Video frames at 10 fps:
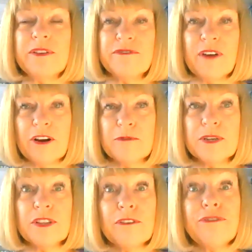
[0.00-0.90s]
our
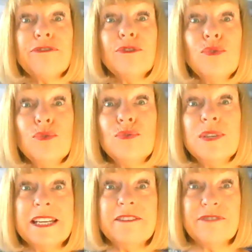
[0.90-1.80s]
environment, the
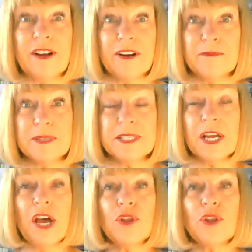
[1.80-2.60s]
food environment,